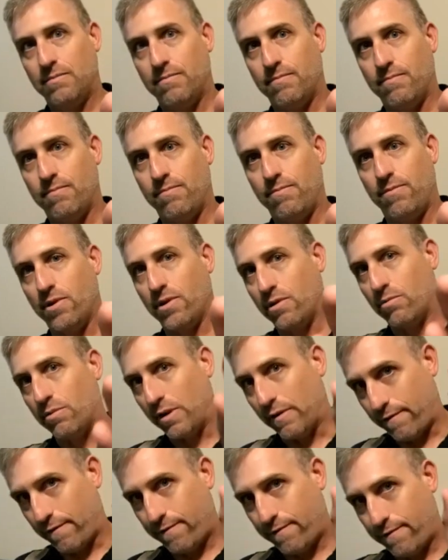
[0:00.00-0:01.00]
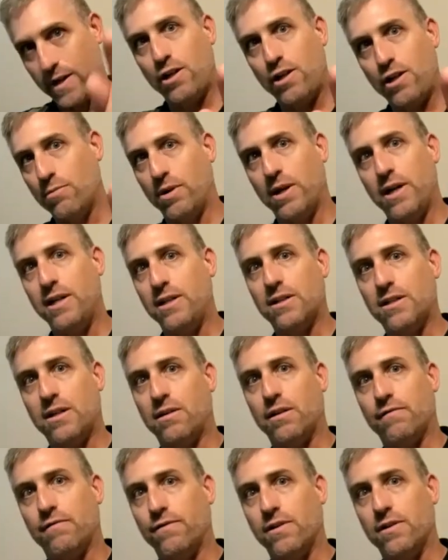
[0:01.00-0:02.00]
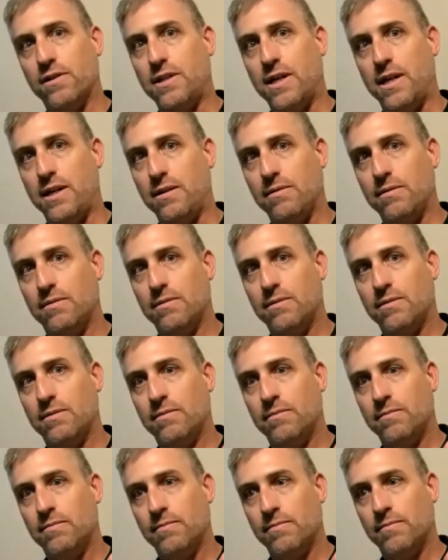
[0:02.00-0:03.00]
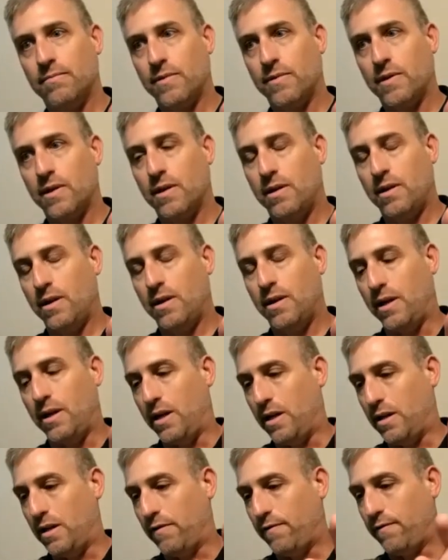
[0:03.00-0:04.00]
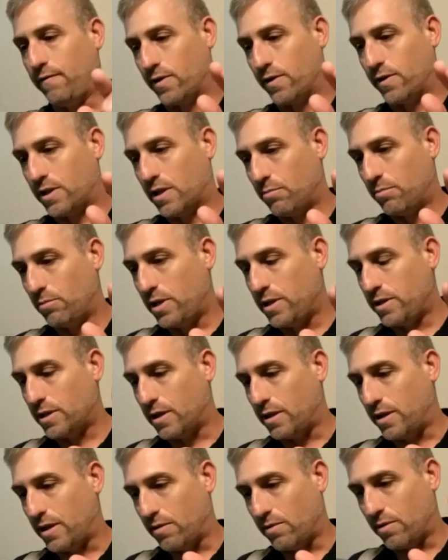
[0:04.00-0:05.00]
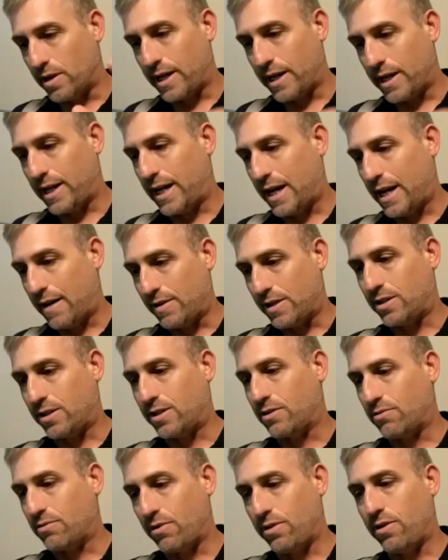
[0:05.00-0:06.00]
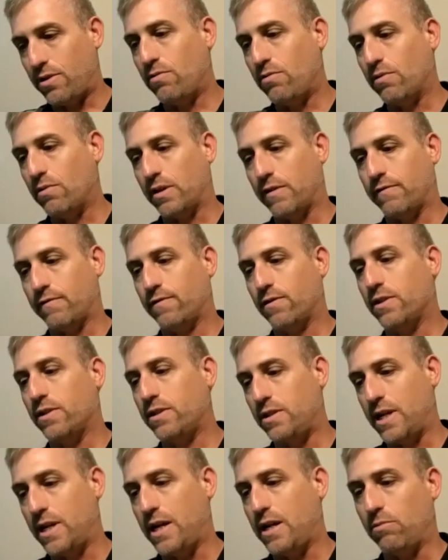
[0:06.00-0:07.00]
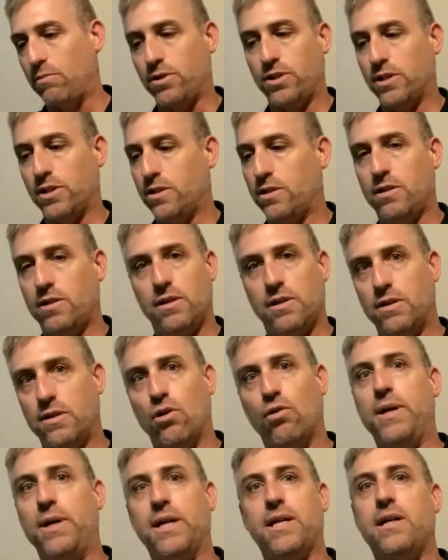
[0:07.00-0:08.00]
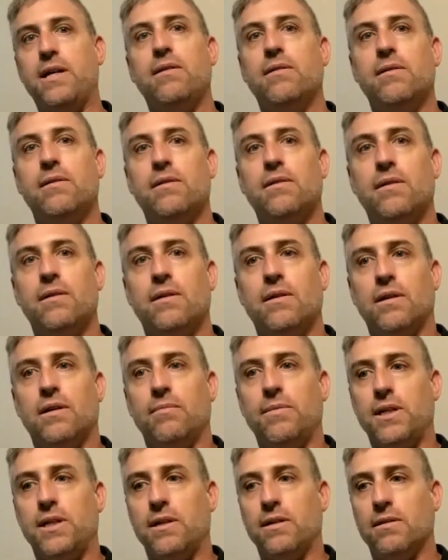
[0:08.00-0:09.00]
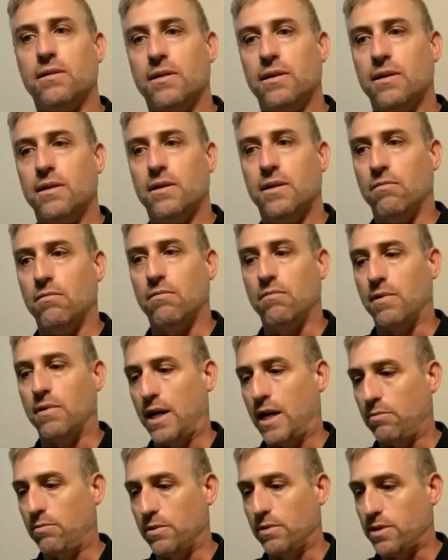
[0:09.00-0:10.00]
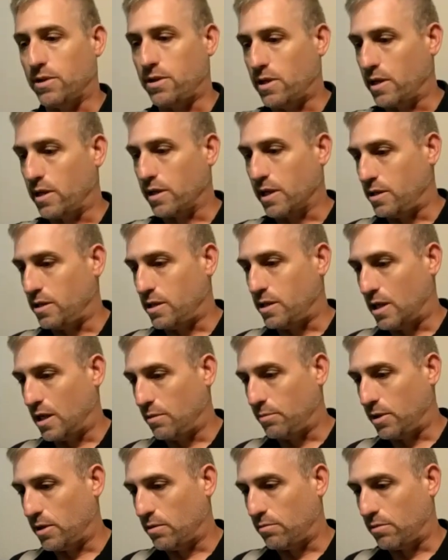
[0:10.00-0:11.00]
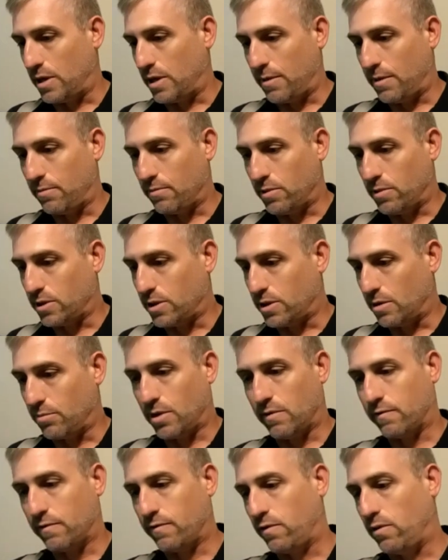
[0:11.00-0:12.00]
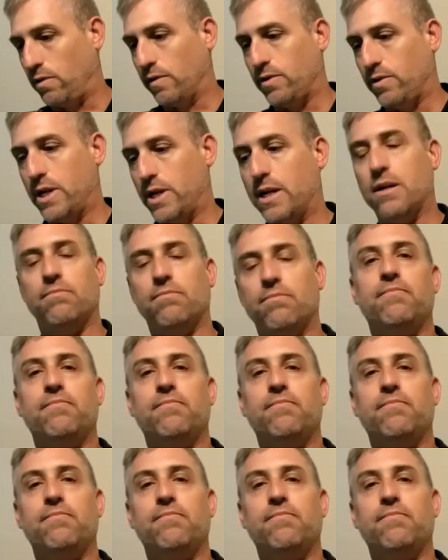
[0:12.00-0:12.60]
they're going to fuck your brains out on the first date. And if for some reason they're not having sex with you on the first date, which is no biggie, I mean, when I was young and dumb and rhymed with something full of dumb,